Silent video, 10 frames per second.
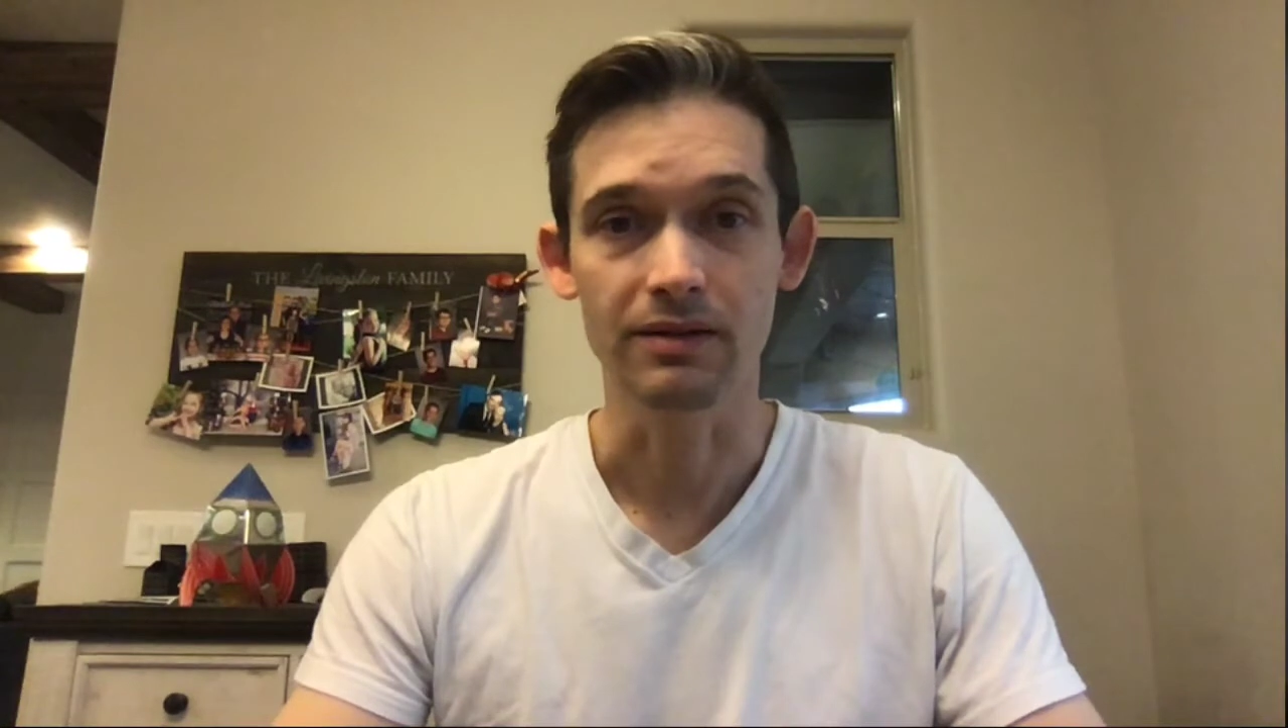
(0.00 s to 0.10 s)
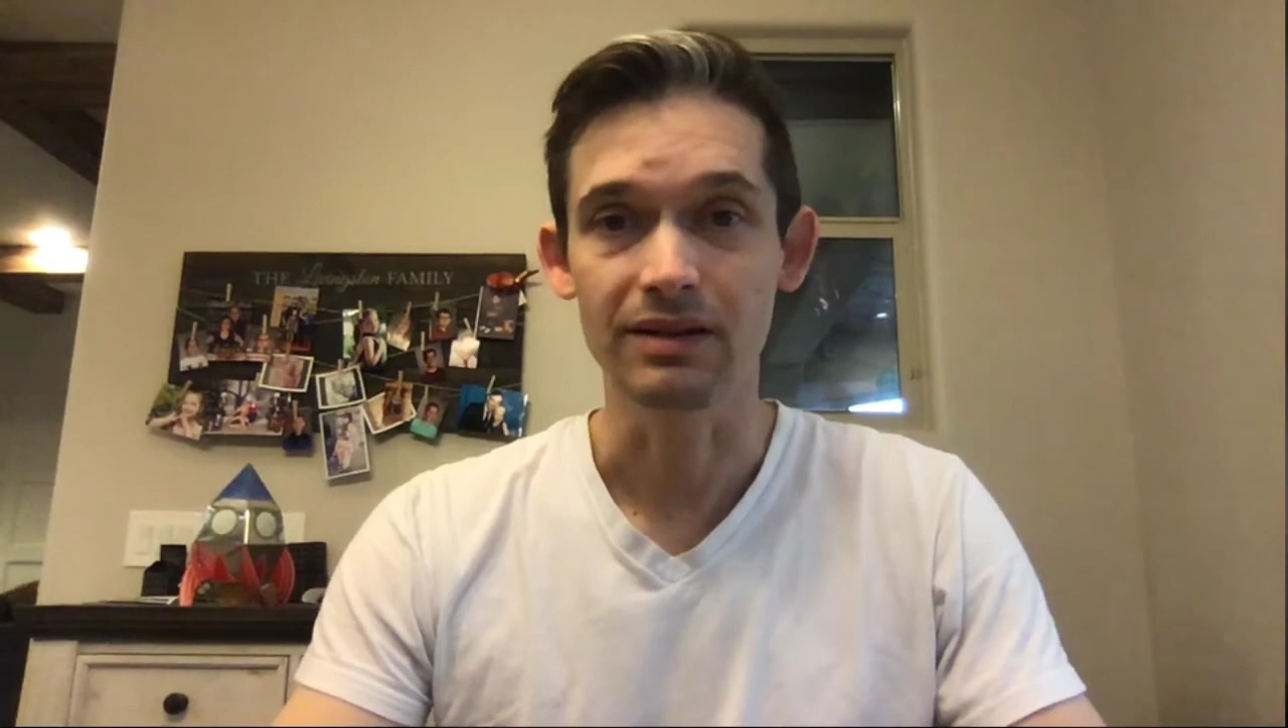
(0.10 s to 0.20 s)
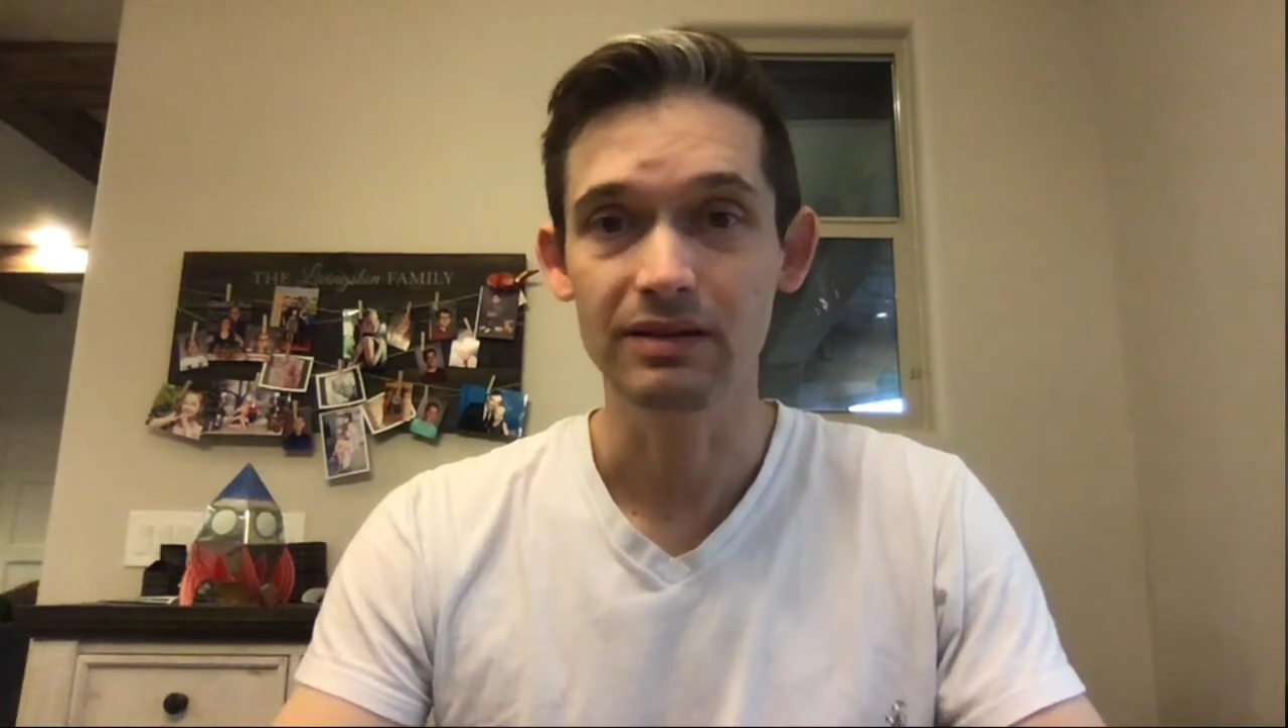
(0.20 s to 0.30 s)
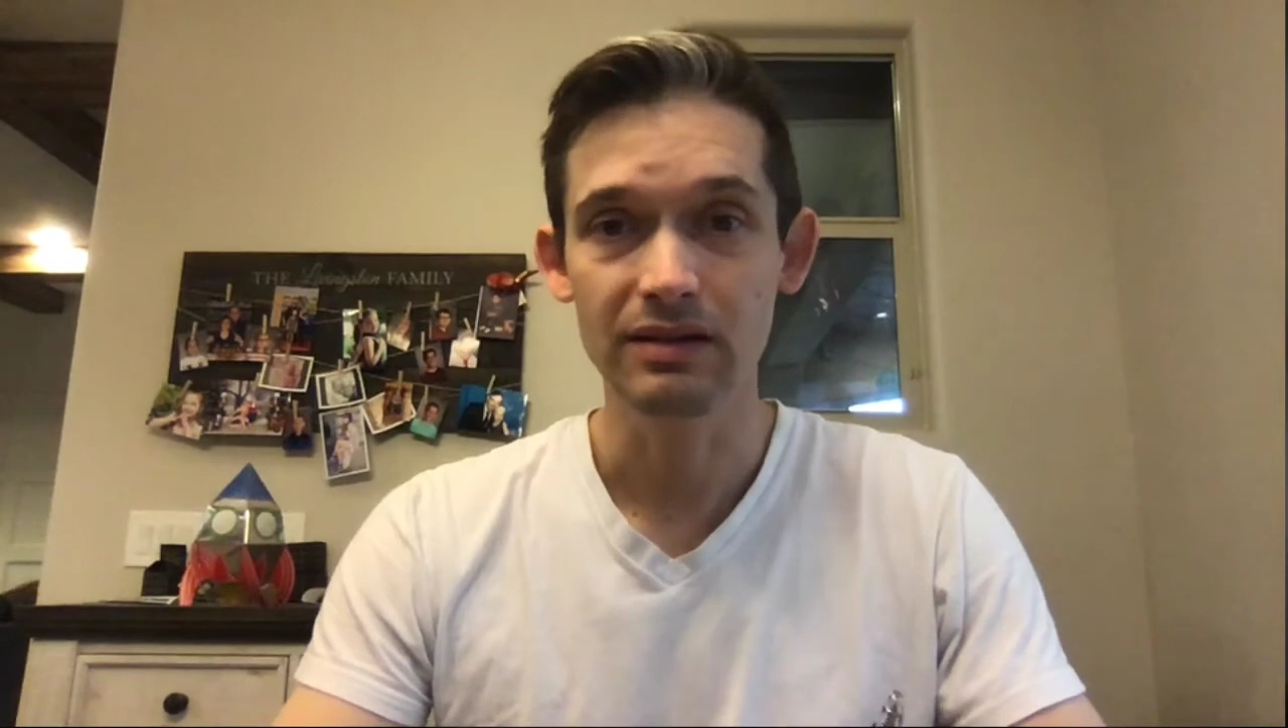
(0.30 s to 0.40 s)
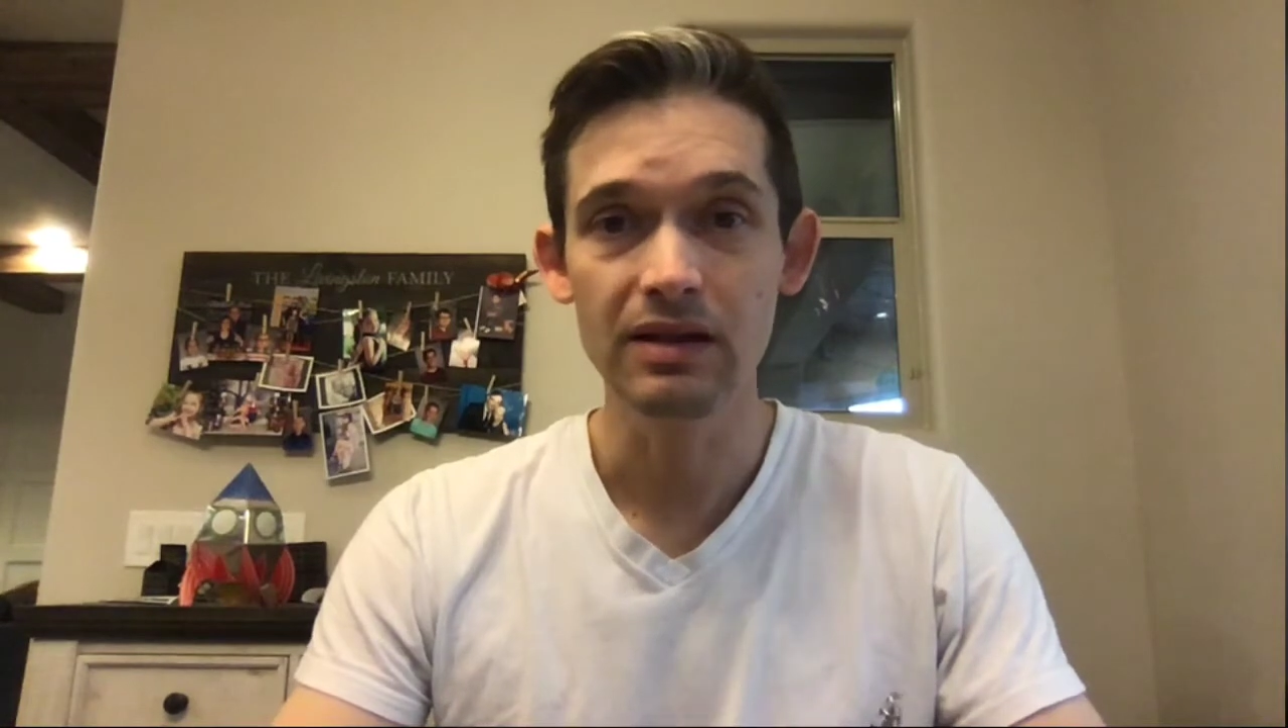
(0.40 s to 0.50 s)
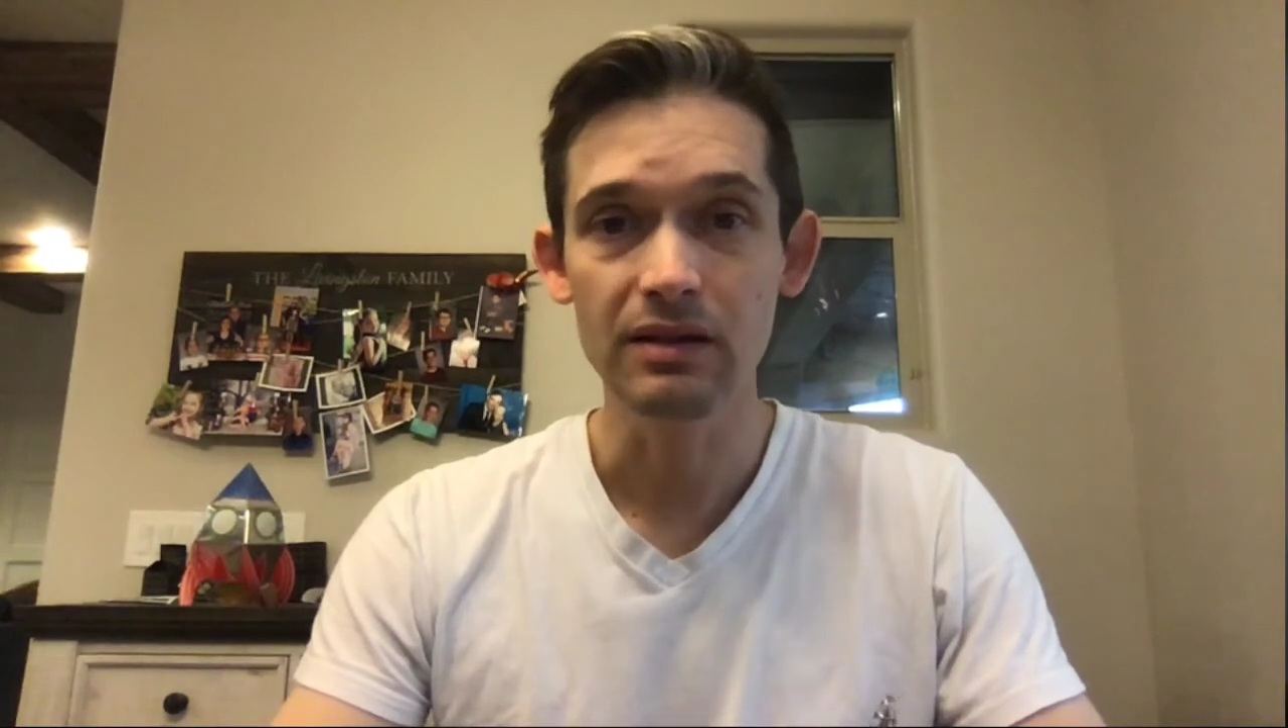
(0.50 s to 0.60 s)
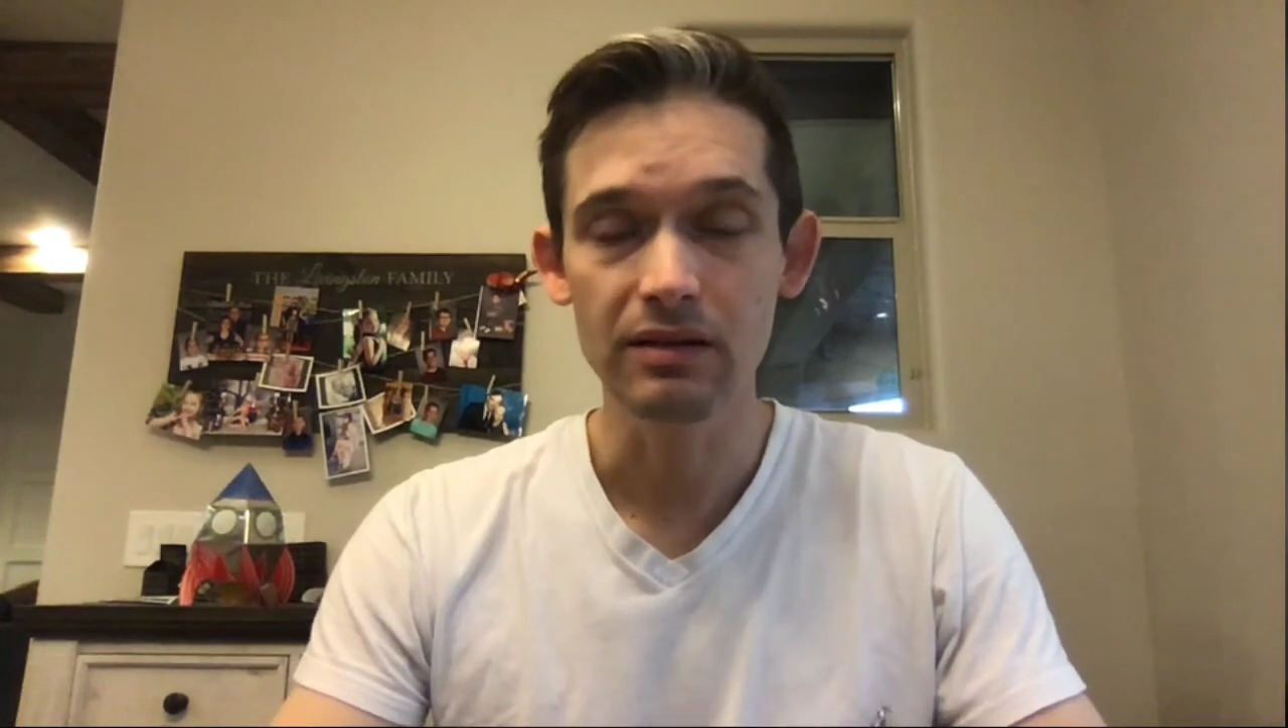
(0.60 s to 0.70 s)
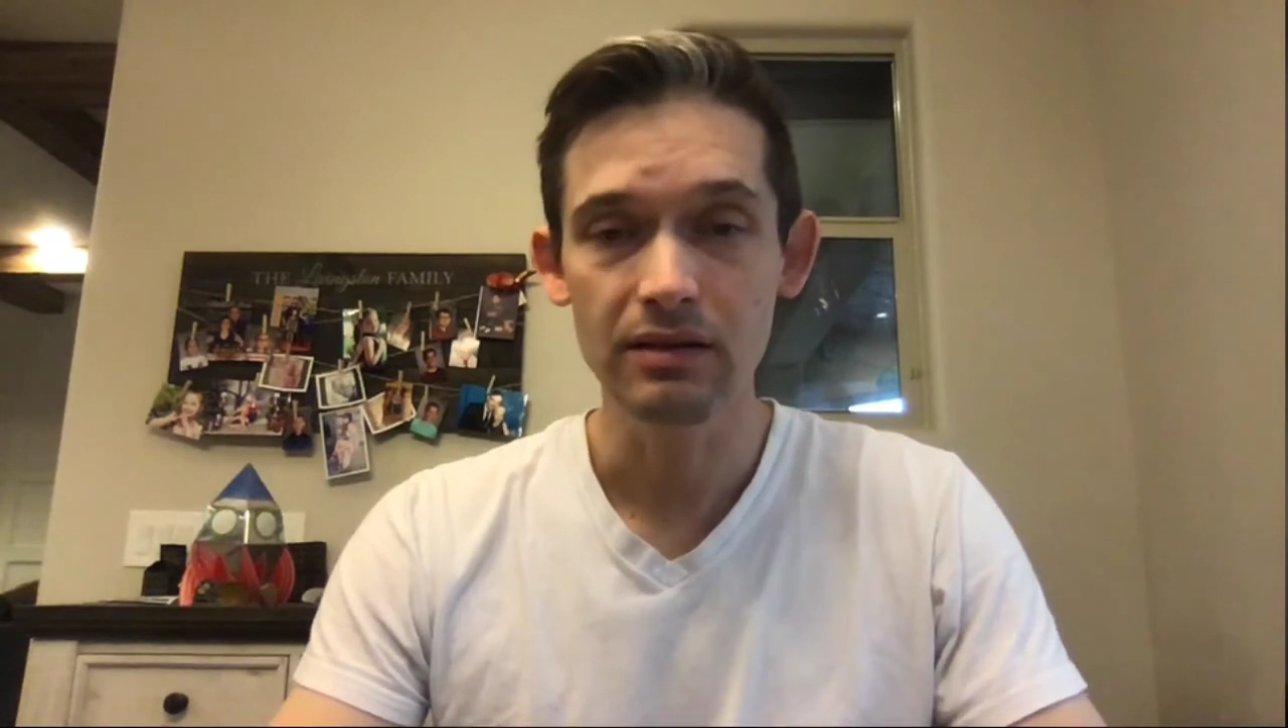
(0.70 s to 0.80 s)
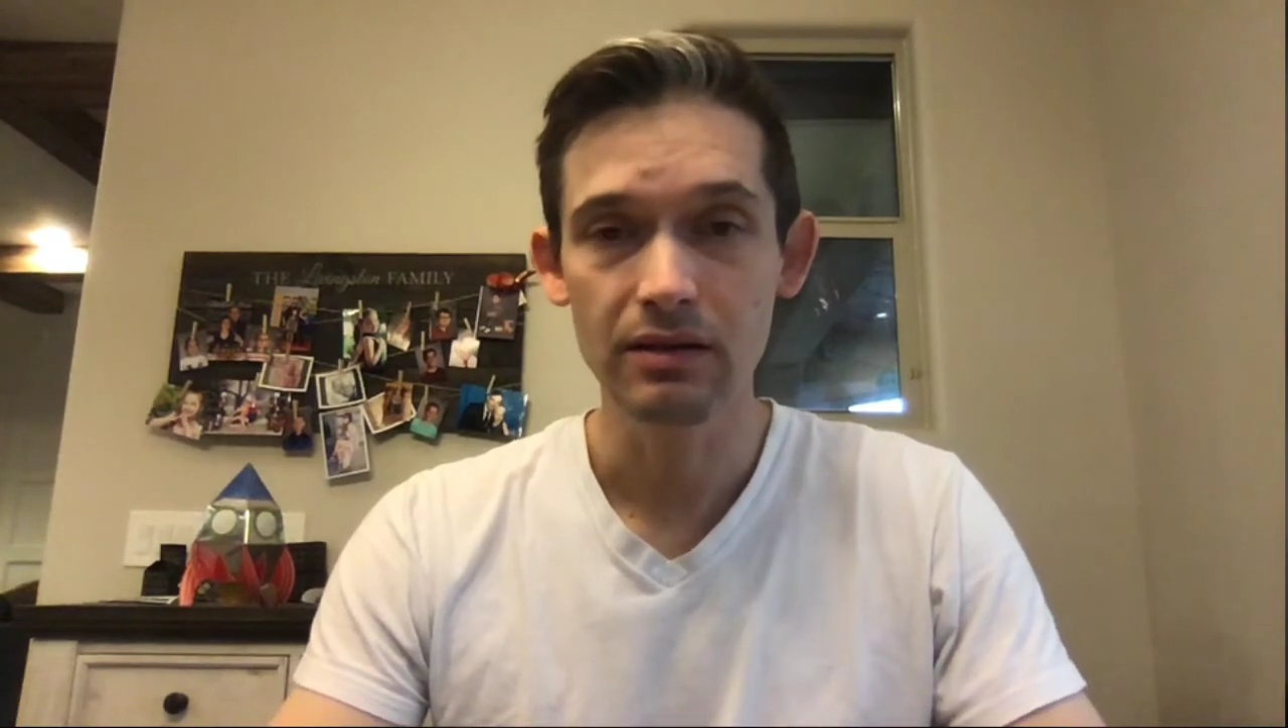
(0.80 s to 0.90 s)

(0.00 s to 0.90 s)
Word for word: deceit,